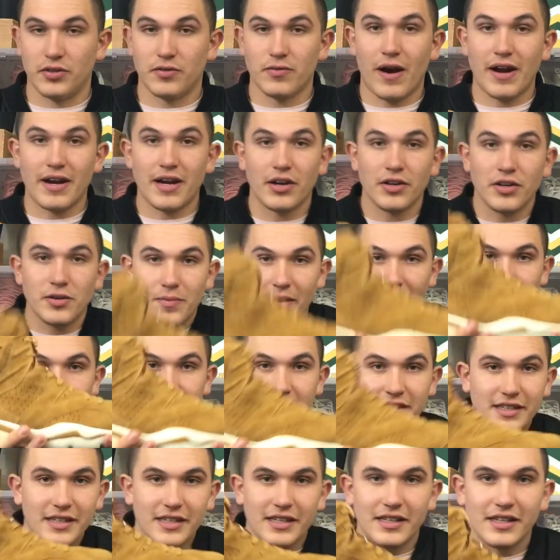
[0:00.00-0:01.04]
Right now, you may
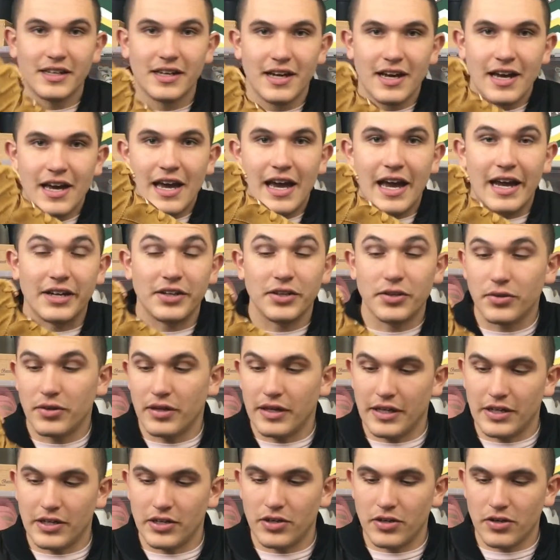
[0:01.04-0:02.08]
see it, and you
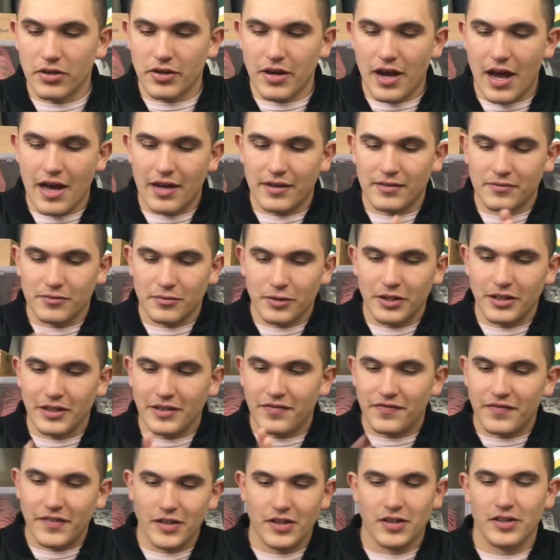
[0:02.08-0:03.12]
and you're not really
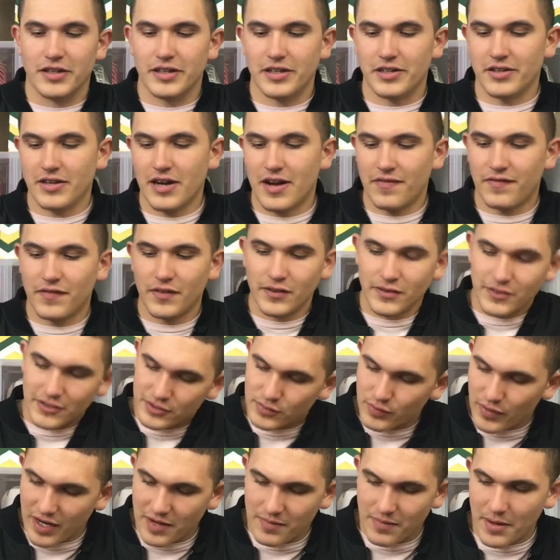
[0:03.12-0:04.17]
feeling it. You're not feeling the
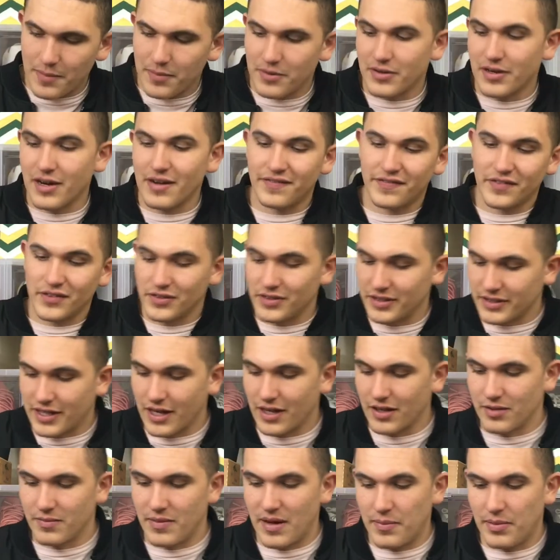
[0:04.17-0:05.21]
suede. Maybe you're not feeling the
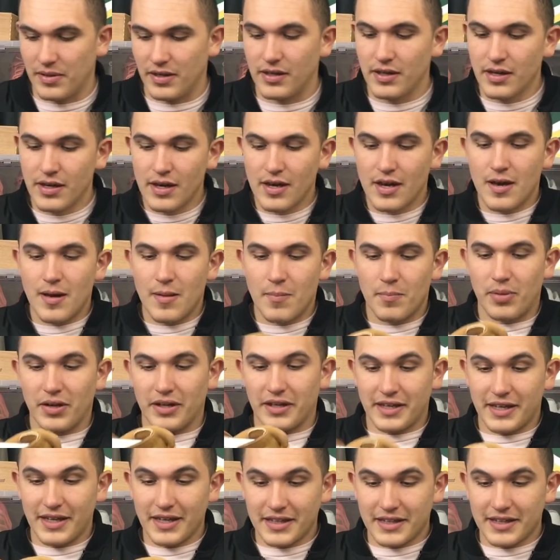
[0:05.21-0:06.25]
color. Maybe,
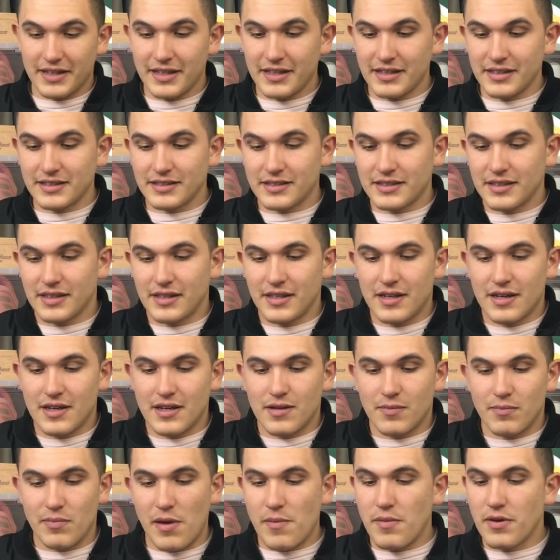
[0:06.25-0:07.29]
but get this.
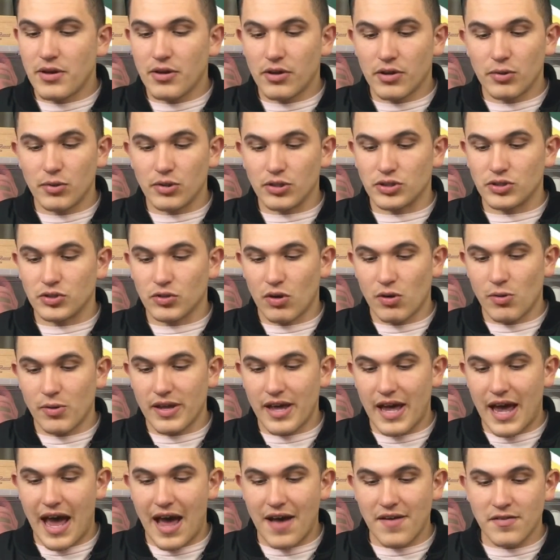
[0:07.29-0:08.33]
Maybe go to a store where
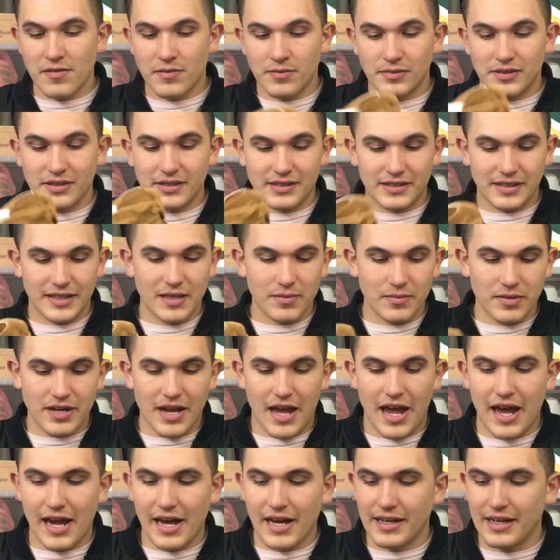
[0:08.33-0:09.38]
they have them, see them in
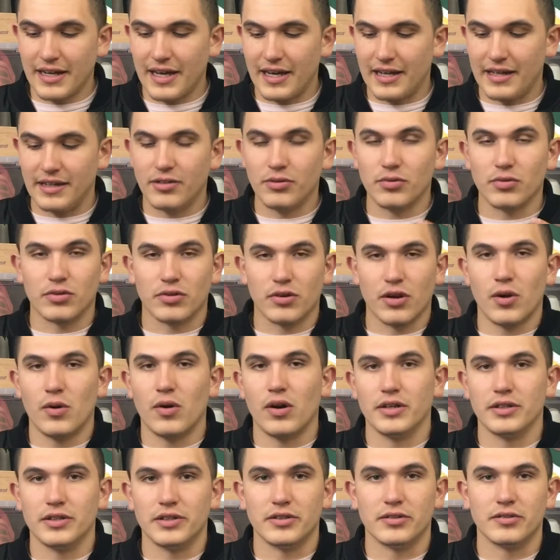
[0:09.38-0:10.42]
hand, and it'll grow
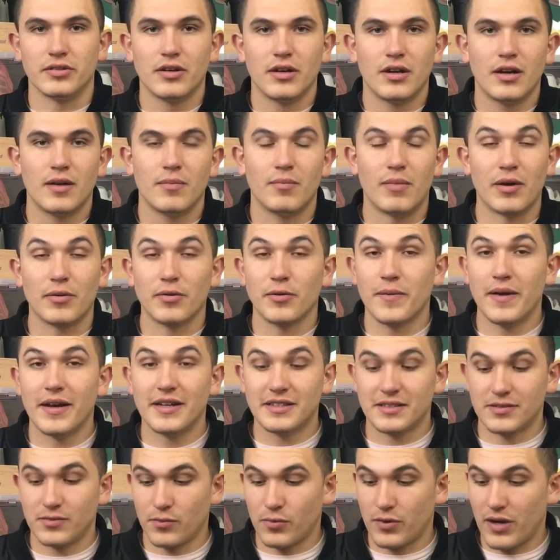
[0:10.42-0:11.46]
on you. My
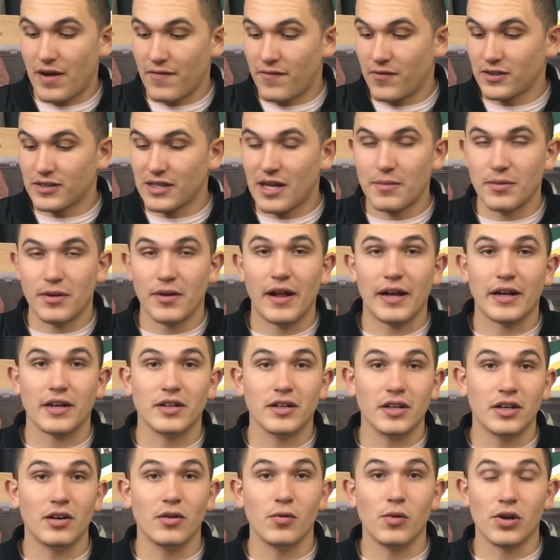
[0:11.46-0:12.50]
roommates, when I first got them, they're like,
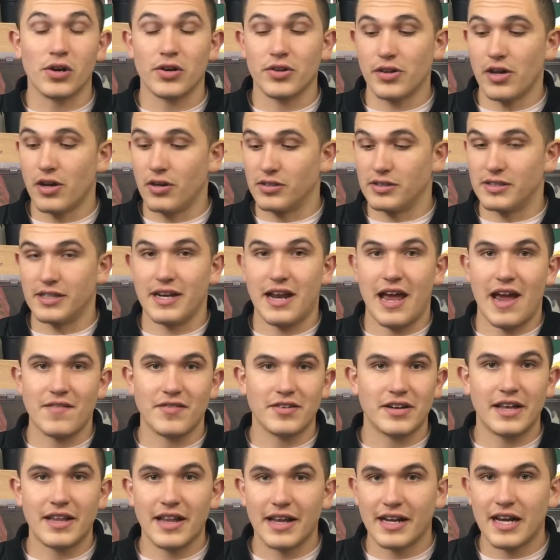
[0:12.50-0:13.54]
"Oh, what are those?" And every
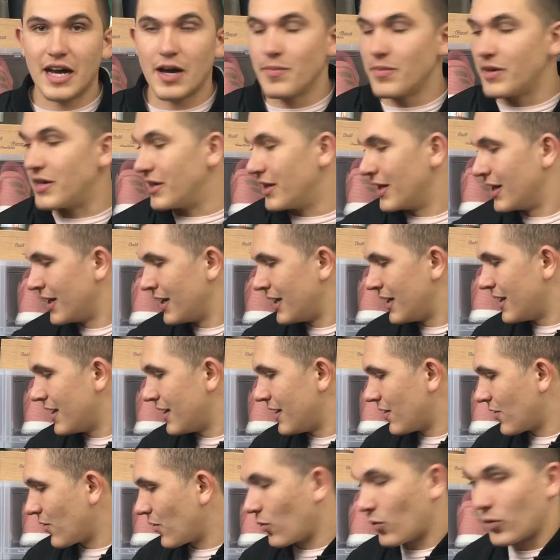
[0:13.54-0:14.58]
day they come in,
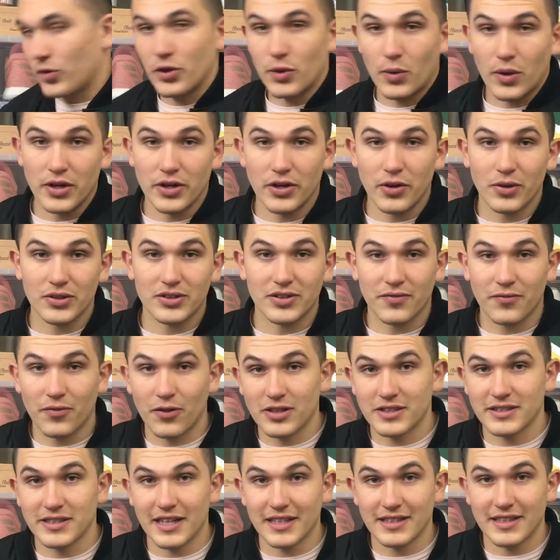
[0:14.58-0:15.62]
you want to know what the
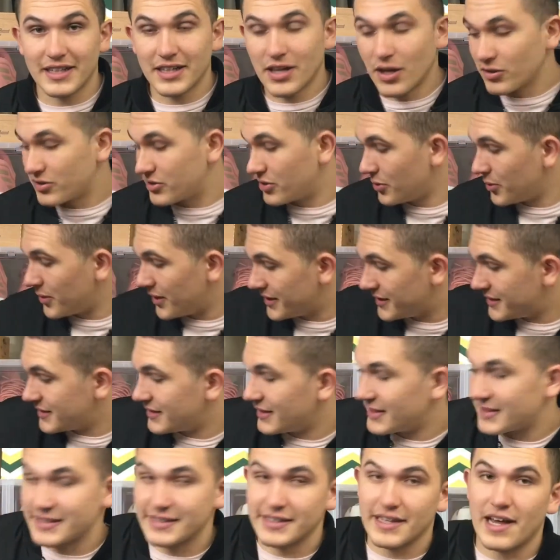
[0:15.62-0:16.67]
first slot they go to? It's
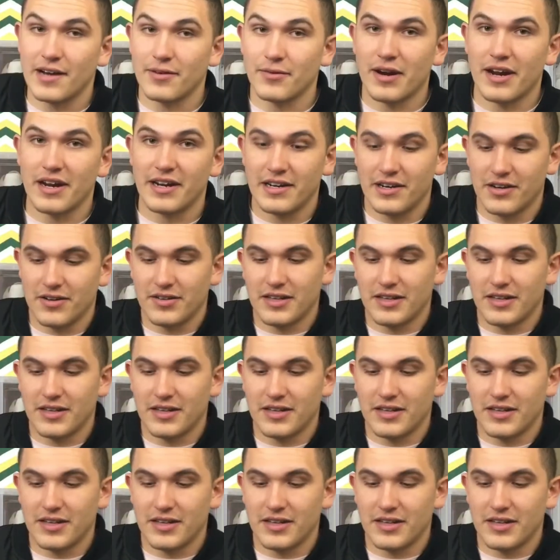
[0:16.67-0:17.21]
this slot right here.